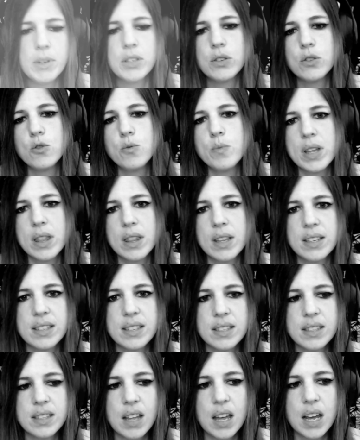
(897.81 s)
assuming this
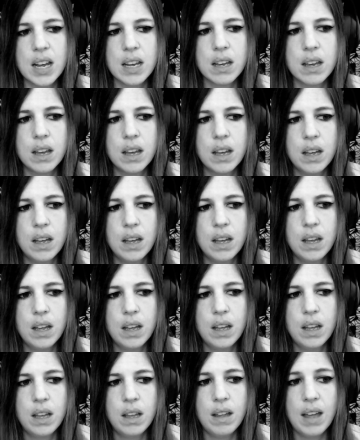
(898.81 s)
is like
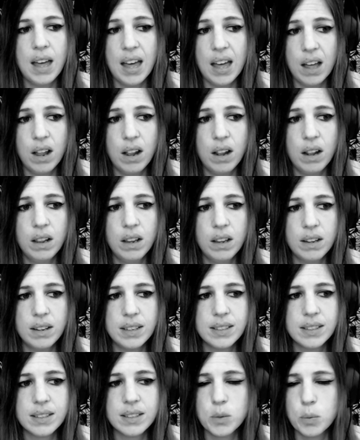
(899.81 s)
hell.
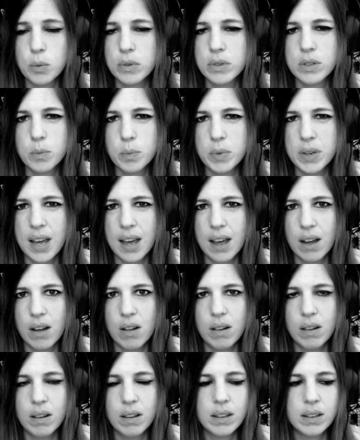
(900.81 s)
Is it supposed to be
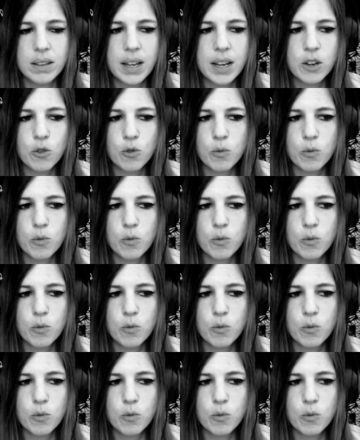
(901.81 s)
hell? Like